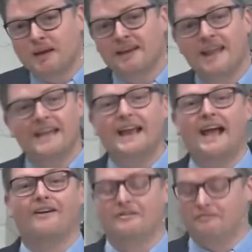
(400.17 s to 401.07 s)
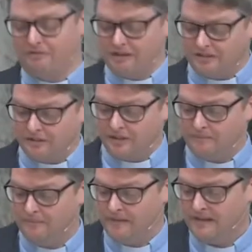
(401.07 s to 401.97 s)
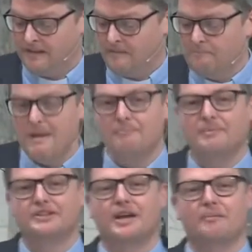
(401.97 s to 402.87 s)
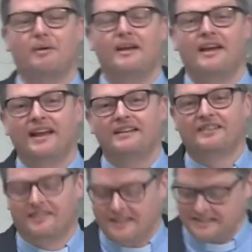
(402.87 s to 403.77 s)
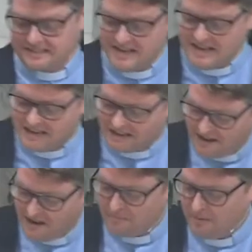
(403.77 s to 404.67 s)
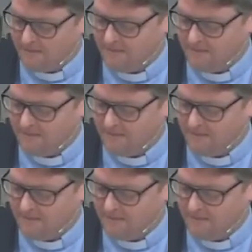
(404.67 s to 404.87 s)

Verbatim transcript: being laid out in front of them membership into this club.